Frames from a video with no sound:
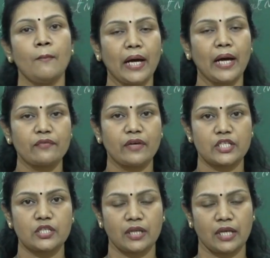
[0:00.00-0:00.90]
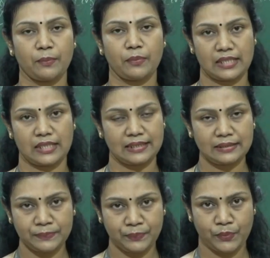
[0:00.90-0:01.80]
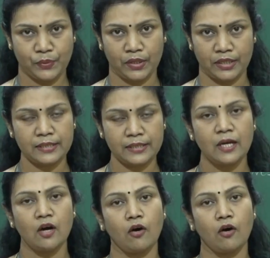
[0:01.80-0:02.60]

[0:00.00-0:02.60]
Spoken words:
manufacture a particular product,